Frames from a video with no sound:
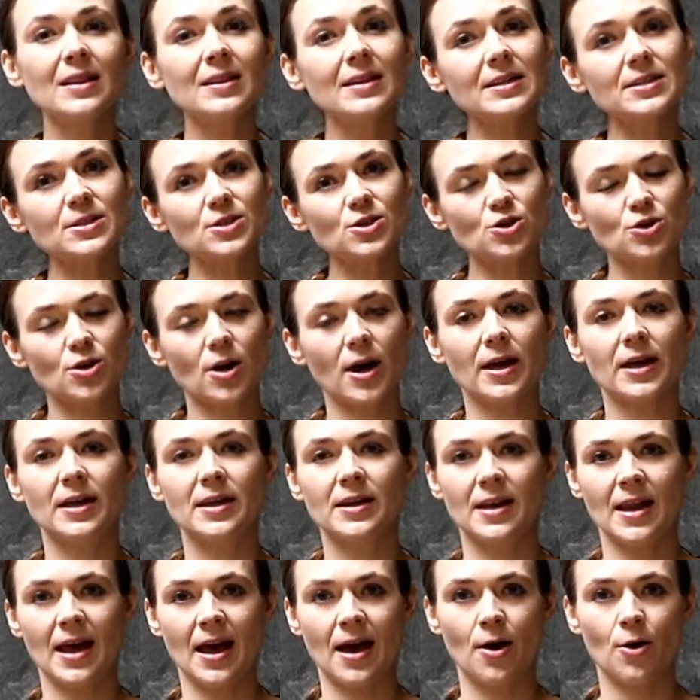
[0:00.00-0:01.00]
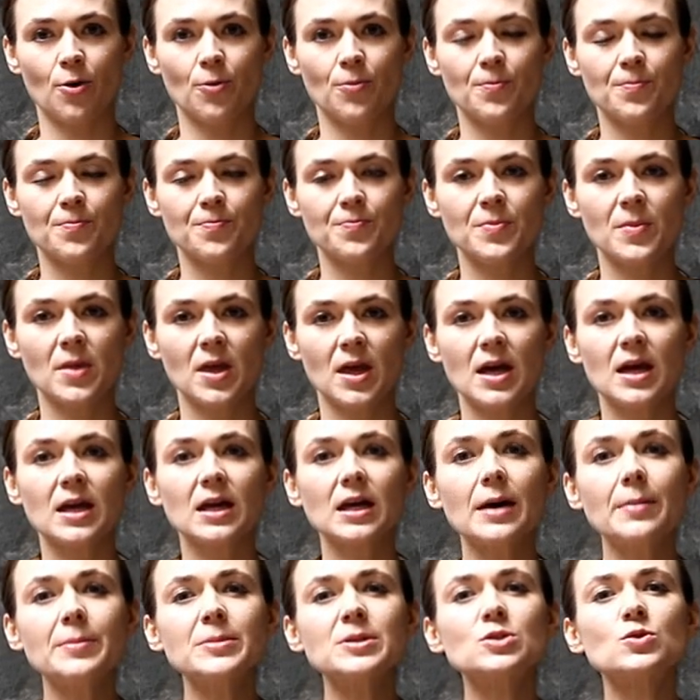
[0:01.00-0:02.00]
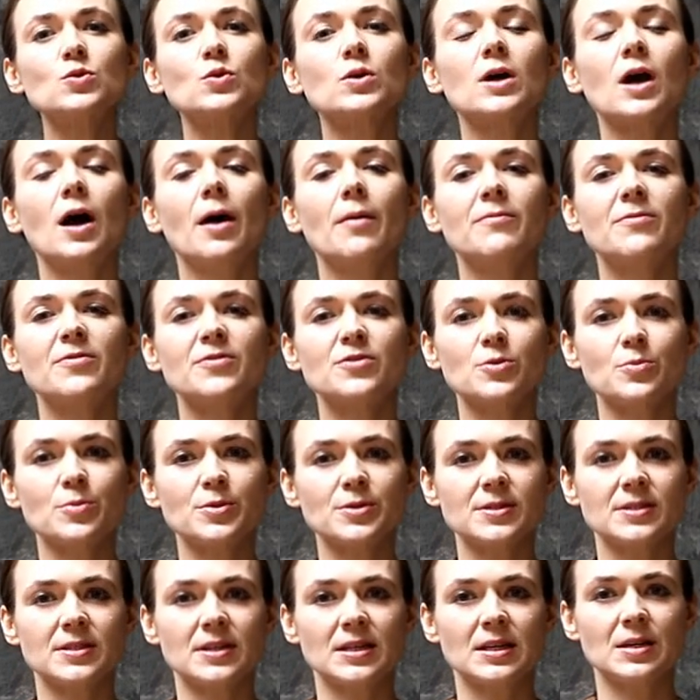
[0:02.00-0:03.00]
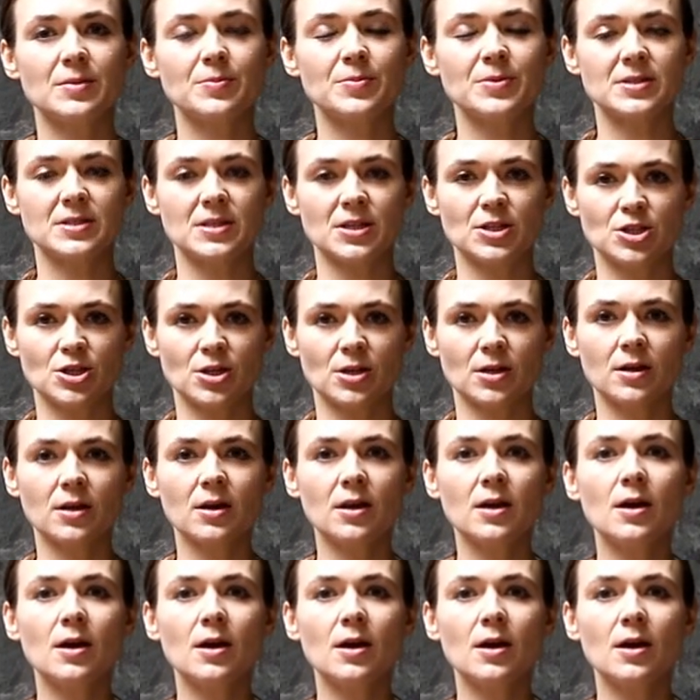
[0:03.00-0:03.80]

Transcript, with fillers: Let's try it now. Come into a comfortable seated position